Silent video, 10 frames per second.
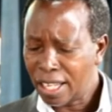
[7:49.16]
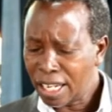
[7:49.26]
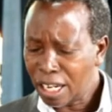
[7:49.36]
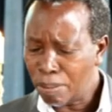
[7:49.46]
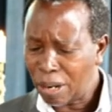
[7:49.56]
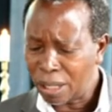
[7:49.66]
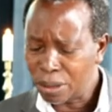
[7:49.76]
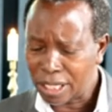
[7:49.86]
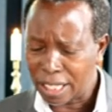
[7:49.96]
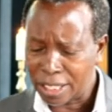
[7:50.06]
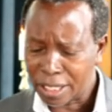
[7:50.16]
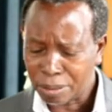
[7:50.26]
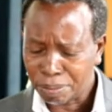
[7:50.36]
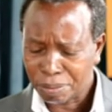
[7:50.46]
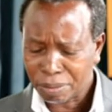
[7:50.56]
Think about
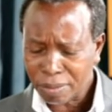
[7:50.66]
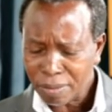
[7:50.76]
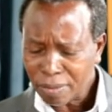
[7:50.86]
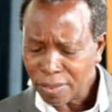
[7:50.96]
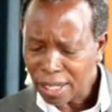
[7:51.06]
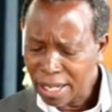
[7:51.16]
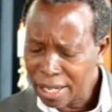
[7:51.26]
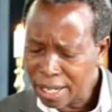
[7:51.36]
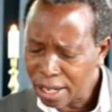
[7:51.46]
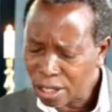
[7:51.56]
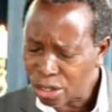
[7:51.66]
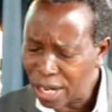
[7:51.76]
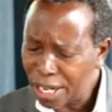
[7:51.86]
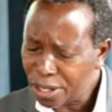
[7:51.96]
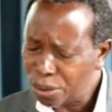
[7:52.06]
it and
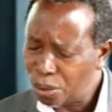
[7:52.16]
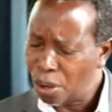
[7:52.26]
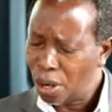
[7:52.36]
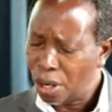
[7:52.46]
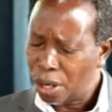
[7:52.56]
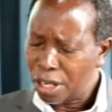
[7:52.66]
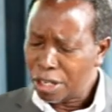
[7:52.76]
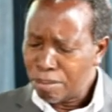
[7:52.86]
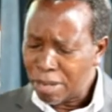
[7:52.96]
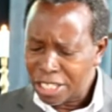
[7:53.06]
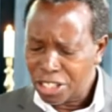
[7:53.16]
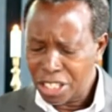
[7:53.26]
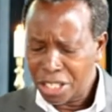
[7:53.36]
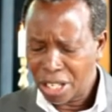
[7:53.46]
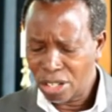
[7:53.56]
try to
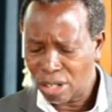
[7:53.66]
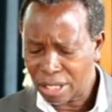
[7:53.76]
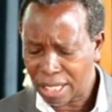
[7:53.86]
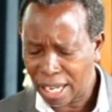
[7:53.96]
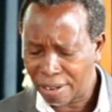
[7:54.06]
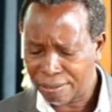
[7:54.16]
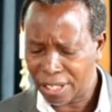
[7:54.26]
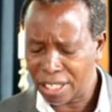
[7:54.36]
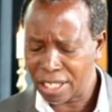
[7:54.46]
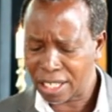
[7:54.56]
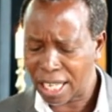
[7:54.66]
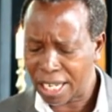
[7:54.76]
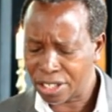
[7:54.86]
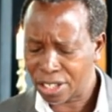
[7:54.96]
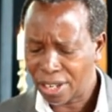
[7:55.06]
imagine yourself in
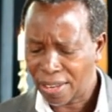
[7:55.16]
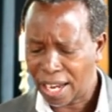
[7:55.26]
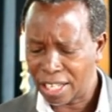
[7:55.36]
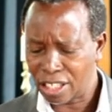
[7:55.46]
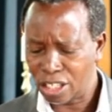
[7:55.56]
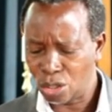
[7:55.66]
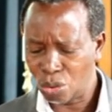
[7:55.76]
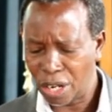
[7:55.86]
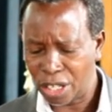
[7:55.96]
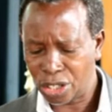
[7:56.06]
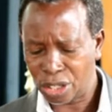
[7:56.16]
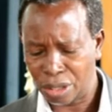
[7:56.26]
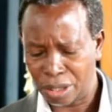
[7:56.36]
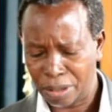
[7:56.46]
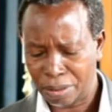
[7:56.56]
such a
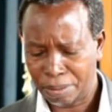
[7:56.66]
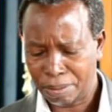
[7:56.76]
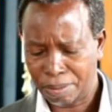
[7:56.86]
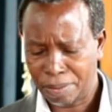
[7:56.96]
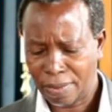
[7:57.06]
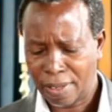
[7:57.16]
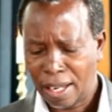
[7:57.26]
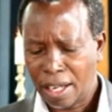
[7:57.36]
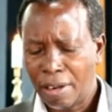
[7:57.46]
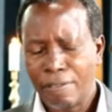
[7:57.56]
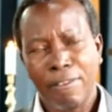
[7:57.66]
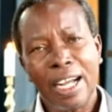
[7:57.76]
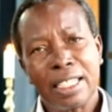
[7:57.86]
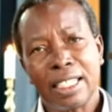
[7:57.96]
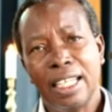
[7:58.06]
situation.
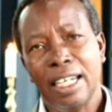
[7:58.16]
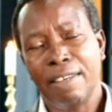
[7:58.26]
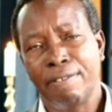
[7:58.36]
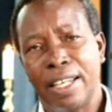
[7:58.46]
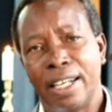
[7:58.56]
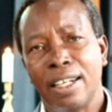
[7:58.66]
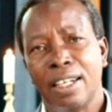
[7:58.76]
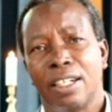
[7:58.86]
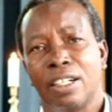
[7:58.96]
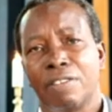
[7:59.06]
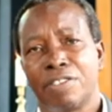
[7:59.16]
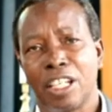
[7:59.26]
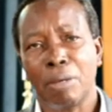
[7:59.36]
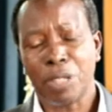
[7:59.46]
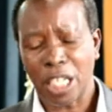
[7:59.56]
Verse 11
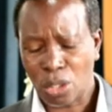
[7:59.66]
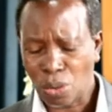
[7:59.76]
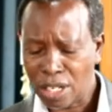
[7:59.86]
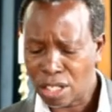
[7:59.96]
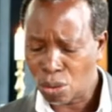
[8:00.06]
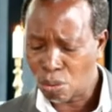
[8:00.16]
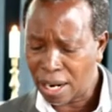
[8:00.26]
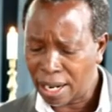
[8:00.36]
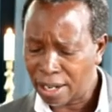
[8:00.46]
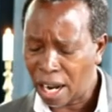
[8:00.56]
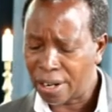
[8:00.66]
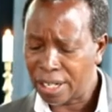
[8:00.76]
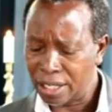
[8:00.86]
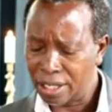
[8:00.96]
of chapter 21